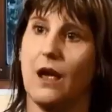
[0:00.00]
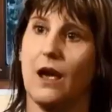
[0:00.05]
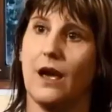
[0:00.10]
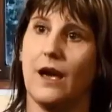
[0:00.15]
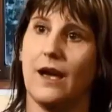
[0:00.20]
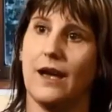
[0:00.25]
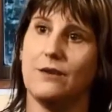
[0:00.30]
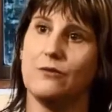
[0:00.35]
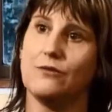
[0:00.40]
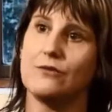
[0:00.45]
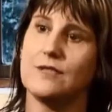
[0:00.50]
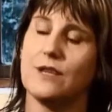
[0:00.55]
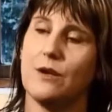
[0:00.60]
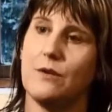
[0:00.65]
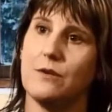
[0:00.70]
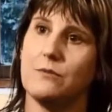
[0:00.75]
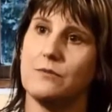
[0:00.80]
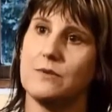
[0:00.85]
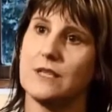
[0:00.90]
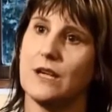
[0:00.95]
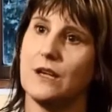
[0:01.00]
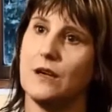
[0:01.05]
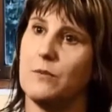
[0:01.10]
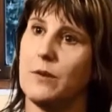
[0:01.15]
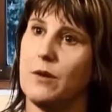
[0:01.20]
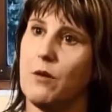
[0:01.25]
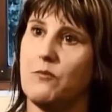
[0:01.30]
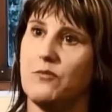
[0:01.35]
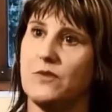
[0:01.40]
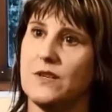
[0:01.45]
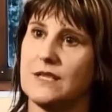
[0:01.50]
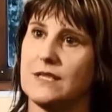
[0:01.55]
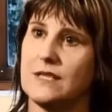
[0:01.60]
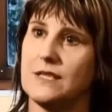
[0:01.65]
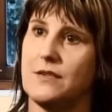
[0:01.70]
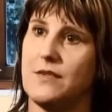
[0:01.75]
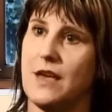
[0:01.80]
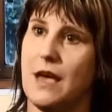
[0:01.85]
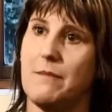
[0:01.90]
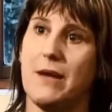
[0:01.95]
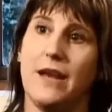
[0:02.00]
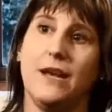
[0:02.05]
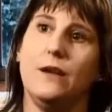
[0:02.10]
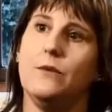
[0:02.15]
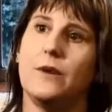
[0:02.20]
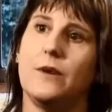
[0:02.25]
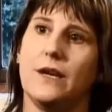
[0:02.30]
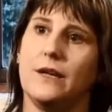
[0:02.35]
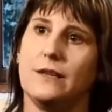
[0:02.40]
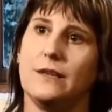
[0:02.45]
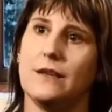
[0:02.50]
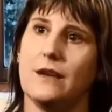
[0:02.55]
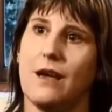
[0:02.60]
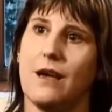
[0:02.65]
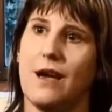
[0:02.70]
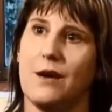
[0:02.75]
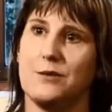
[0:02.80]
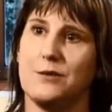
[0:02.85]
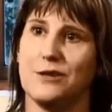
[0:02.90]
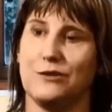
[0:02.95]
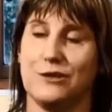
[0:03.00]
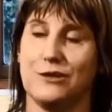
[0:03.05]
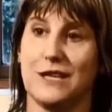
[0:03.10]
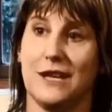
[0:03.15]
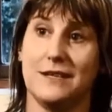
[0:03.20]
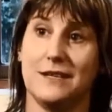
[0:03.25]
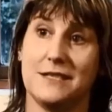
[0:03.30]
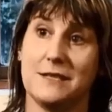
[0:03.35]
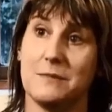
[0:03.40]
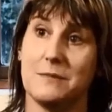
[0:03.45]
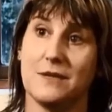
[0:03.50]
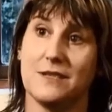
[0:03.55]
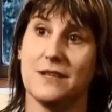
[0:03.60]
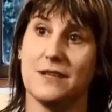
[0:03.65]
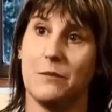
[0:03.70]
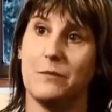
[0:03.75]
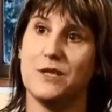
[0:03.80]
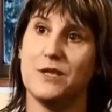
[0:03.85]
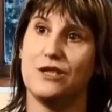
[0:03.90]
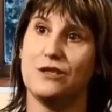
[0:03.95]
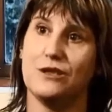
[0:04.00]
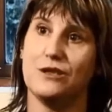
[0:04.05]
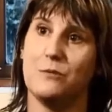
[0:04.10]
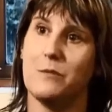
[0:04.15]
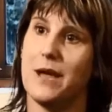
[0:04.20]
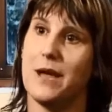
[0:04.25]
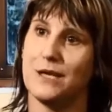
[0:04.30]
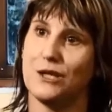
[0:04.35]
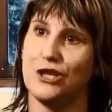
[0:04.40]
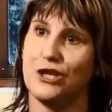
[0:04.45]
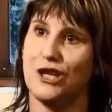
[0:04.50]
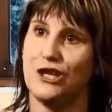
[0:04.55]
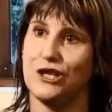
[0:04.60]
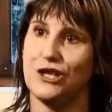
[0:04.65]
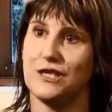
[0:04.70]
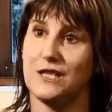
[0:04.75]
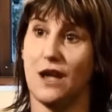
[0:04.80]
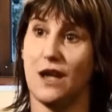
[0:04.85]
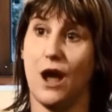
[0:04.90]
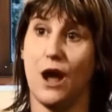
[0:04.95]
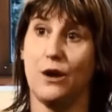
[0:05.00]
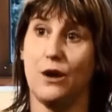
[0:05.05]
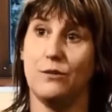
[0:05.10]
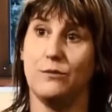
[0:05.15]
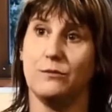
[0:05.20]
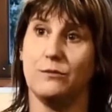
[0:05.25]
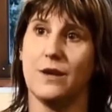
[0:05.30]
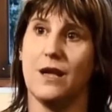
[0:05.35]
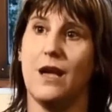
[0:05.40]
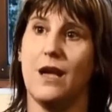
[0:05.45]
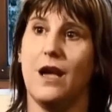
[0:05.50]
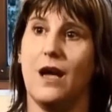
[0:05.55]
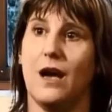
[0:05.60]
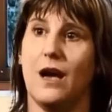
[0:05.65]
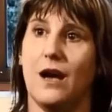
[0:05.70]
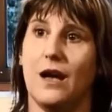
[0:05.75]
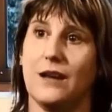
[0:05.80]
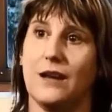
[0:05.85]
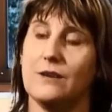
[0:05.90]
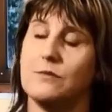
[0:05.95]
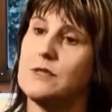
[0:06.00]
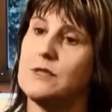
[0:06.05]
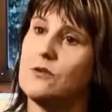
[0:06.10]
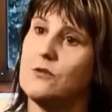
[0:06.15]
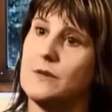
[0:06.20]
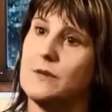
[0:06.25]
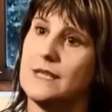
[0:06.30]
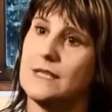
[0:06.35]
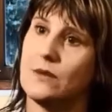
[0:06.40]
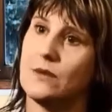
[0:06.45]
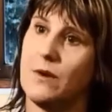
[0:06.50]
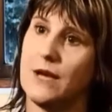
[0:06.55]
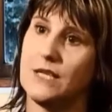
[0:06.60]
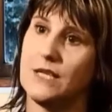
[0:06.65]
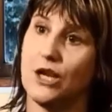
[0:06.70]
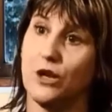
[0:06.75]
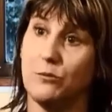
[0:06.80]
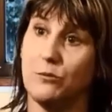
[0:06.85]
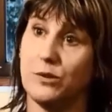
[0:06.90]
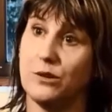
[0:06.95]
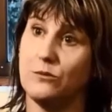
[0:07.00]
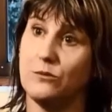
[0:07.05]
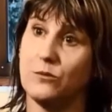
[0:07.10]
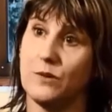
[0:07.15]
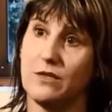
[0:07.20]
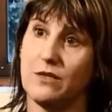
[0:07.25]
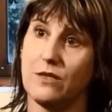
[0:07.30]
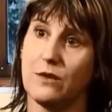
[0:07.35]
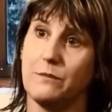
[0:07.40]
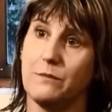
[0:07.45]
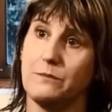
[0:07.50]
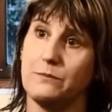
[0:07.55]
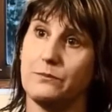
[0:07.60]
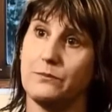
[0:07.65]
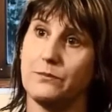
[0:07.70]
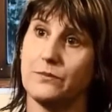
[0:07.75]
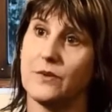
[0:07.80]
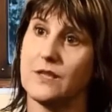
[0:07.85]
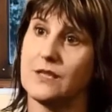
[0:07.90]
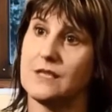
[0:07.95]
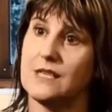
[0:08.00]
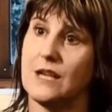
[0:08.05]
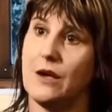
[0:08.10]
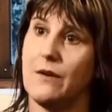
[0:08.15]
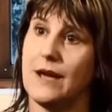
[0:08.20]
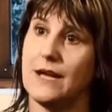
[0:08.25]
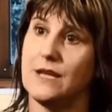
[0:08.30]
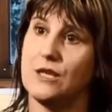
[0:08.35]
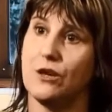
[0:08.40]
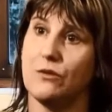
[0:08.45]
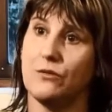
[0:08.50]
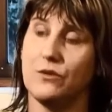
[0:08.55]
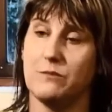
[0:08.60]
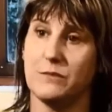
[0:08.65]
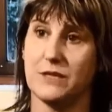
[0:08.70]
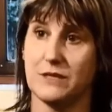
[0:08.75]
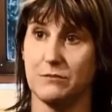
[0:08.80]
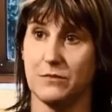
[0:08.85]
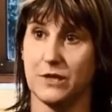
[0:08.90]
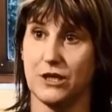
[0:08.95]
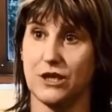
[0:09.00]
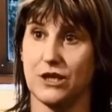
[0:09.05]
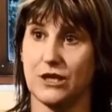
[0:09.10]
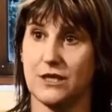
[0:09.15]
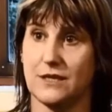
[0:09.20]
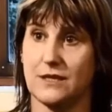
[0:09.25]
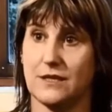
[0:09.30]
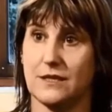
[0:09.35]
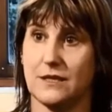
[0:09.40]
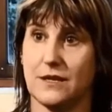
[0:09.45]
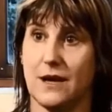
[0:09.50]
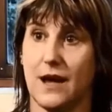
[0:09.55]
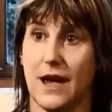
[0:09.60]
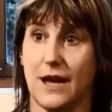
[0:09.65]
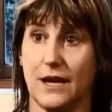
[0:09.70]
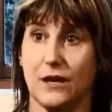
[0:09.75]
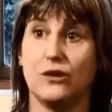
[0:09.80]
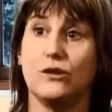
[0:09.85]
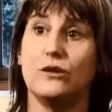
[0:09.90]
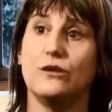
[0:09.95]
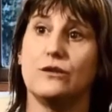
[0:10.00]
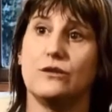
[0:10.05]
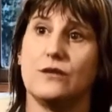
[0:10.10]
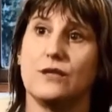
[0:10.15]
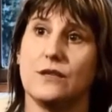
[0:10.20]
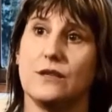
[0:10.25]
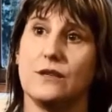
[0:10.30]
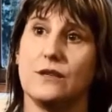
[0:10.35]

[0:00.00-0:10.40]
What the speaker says: And also it was going to be obvious to them anyway that I was on dialysis, because I'd be doing my exchanges at home. And I was always quite open with them. So I told them as much as I could.